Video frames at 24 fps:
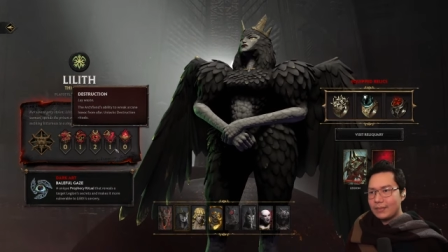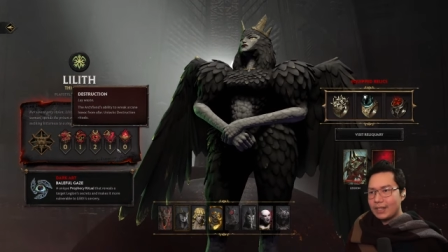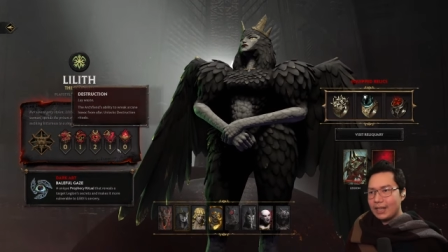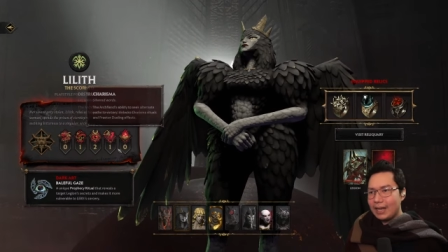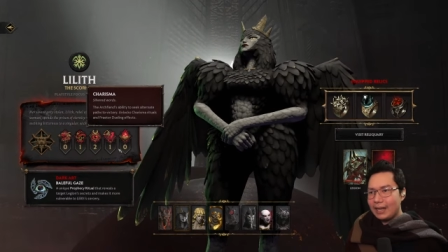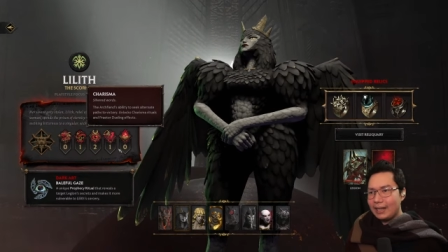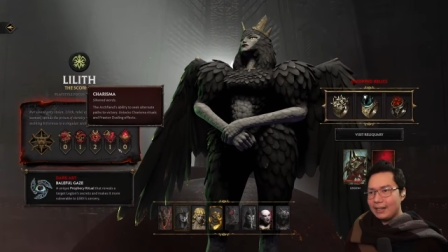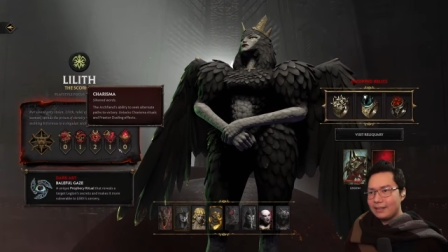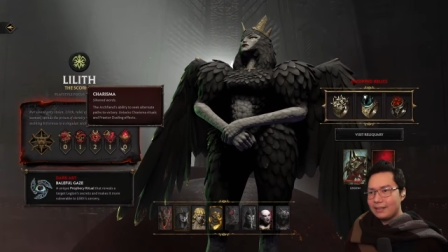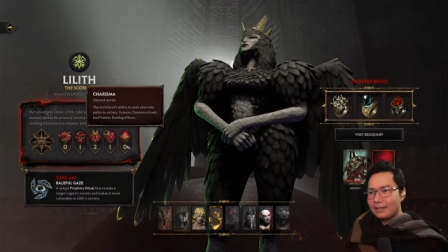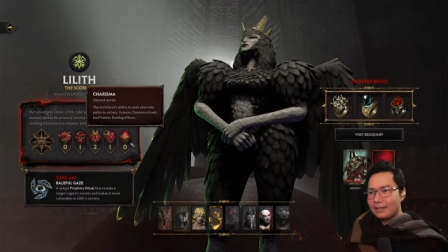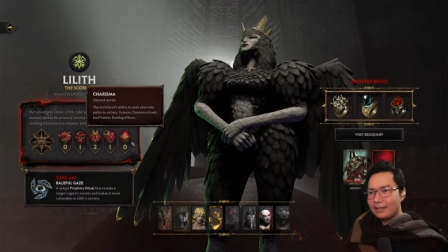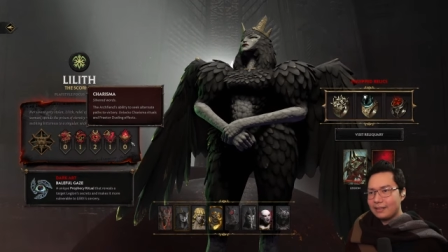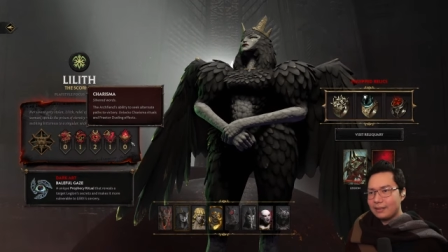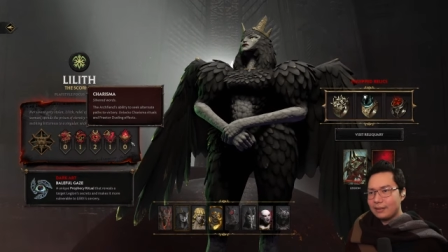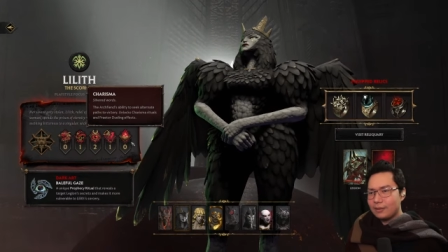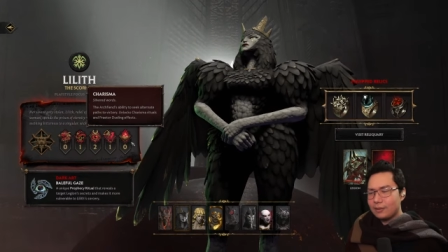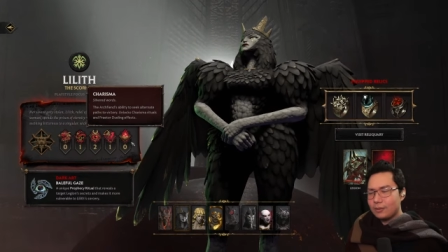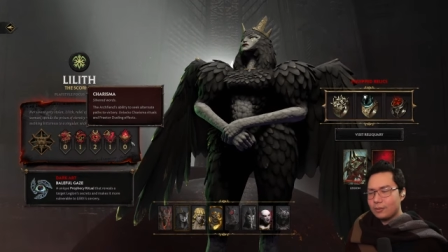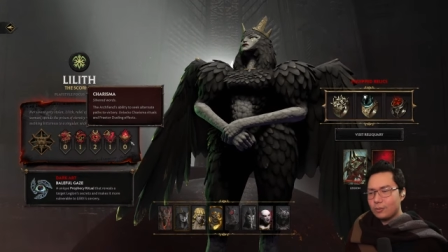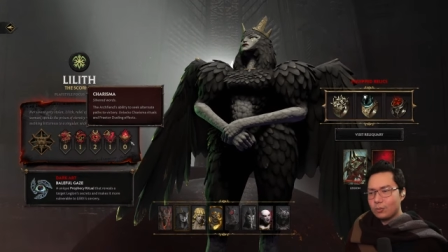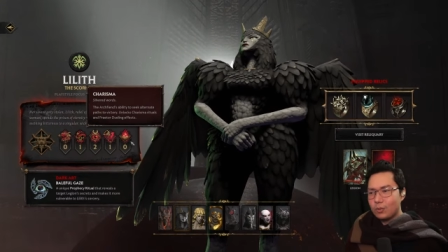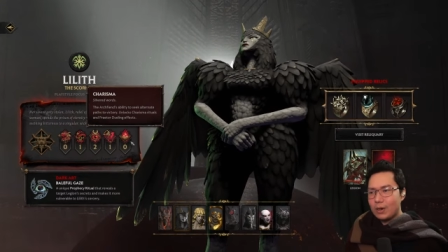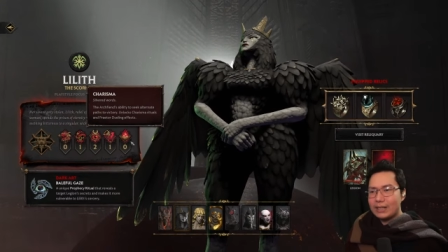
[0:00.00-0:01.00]
And
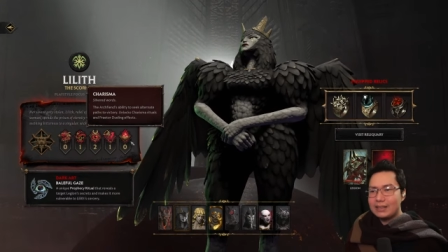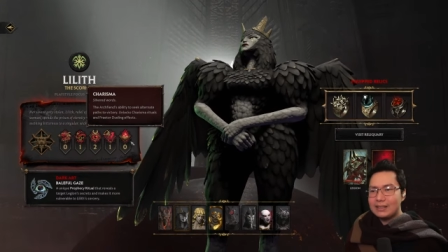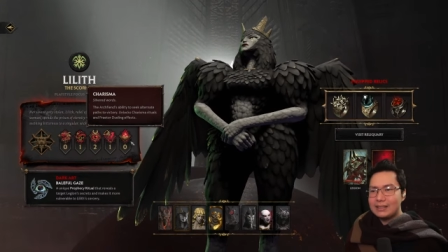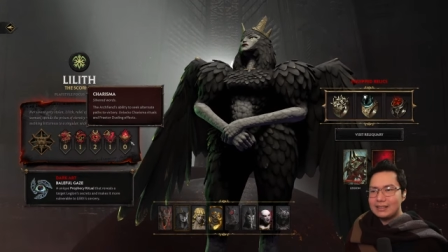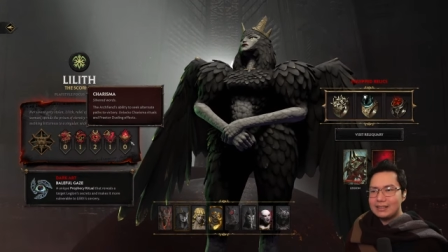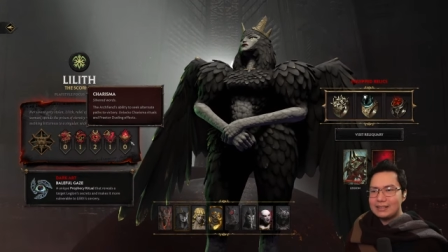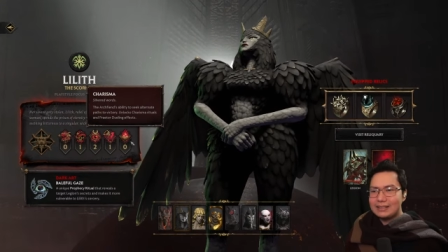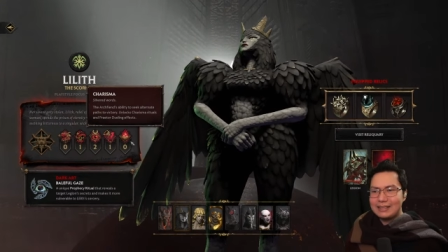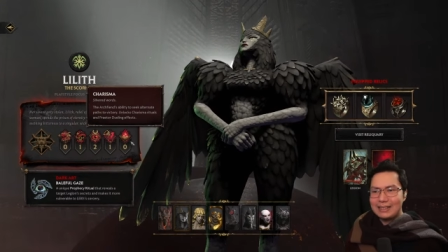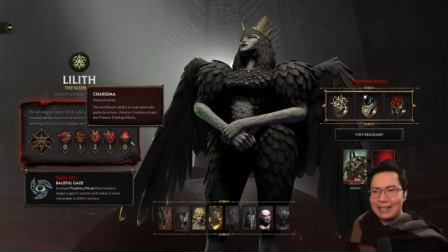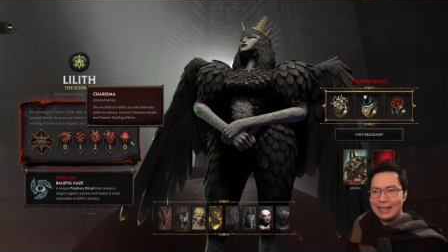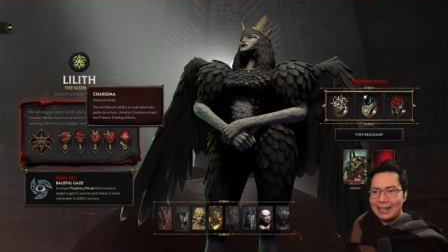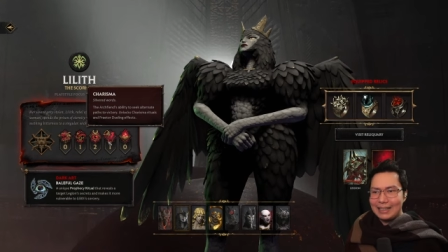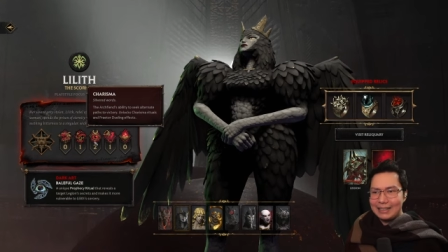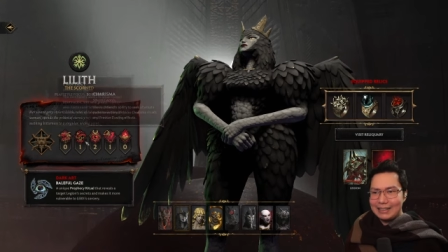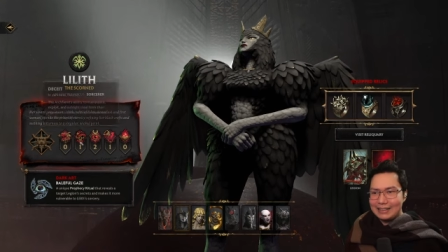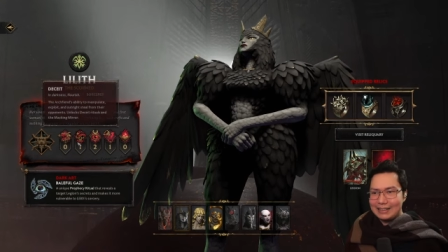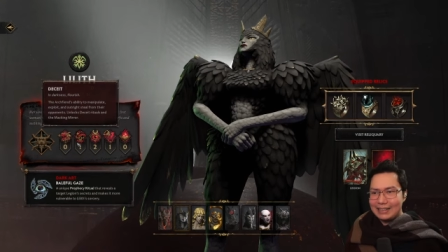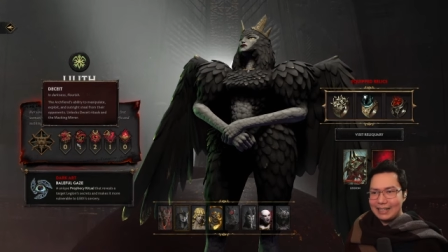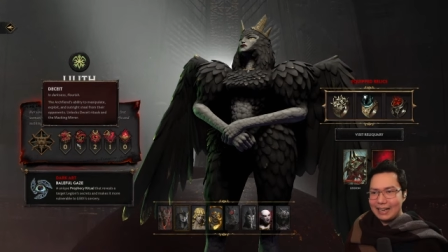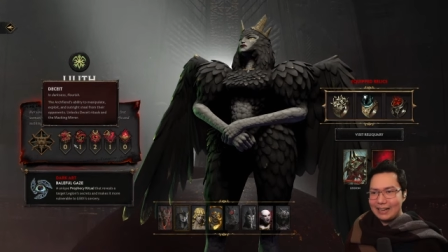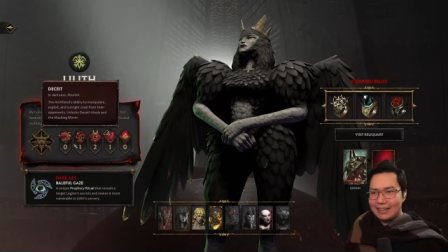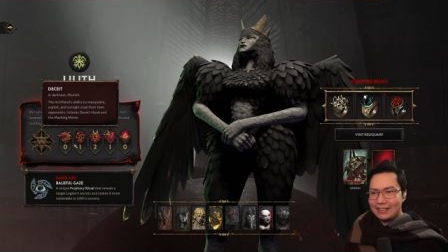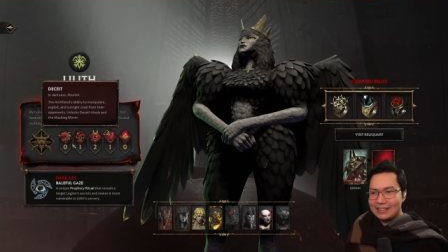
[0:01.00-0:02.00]
what kind
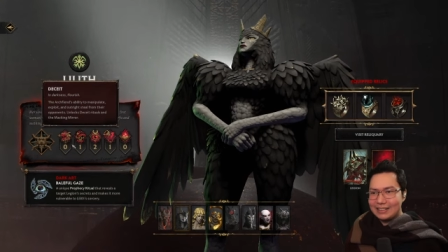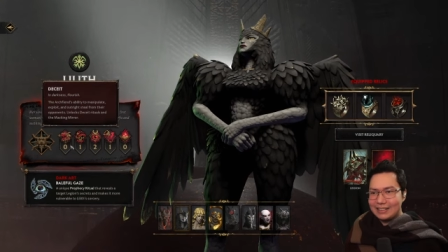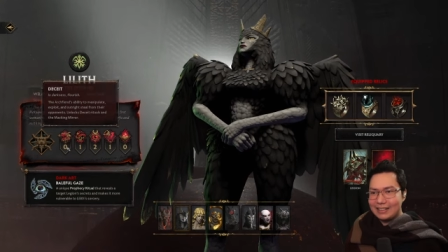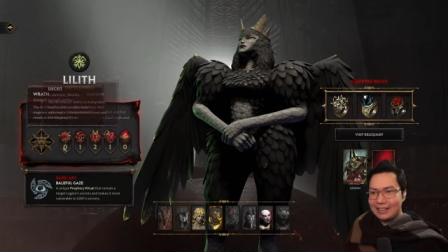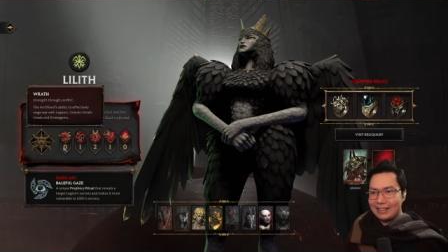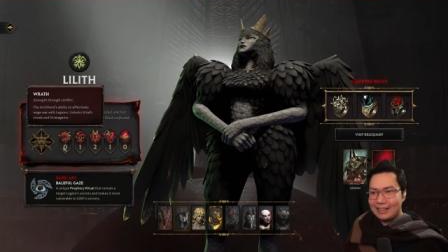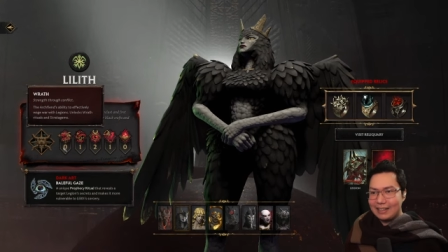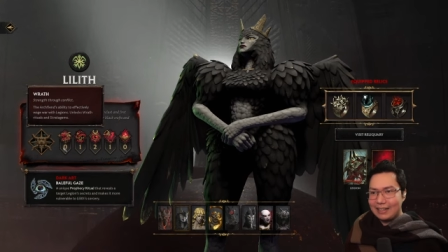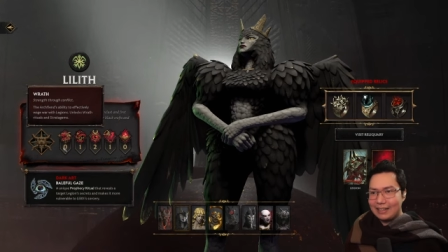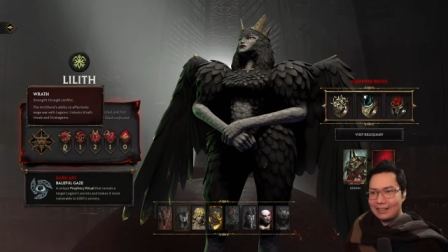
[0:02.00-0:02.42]
of character they